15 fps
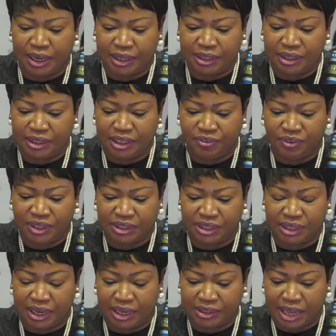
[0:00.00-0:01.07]
can give as
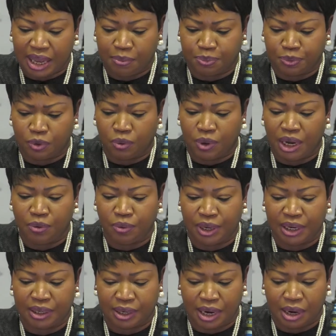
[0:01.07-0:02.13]
an example, where we
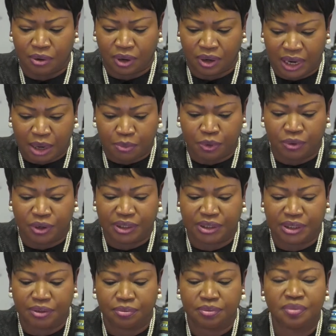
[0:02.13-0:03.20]
are now
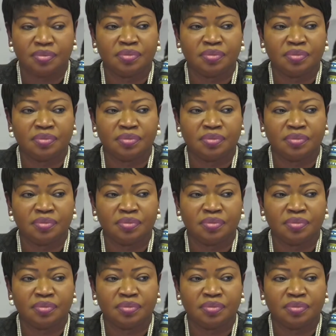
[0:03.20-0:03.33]
collaborating